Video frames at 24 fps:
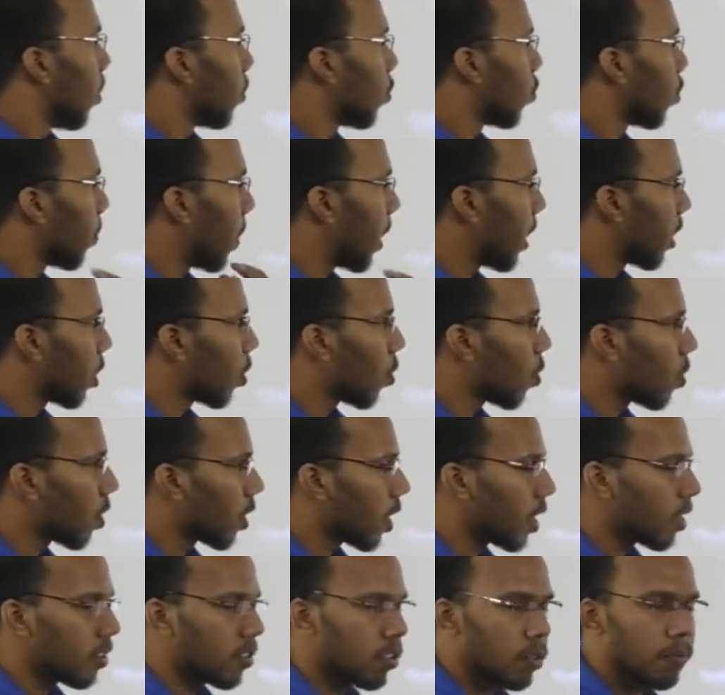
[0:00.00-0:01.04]
so the
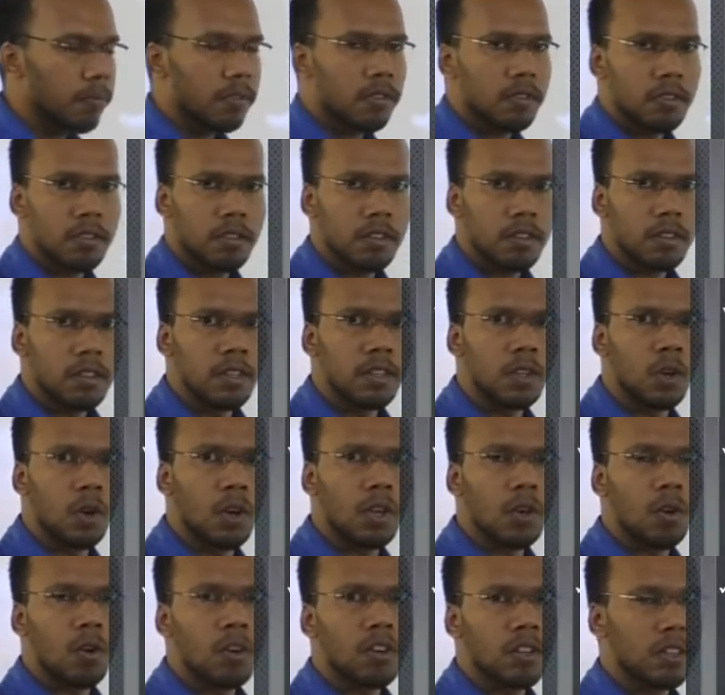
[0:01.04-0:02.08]
microorganisms
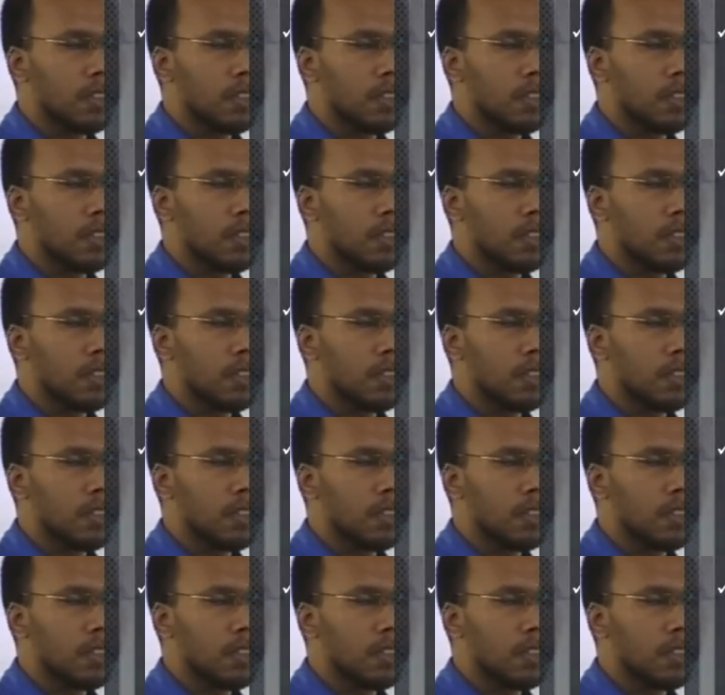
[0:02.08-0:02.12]
growing on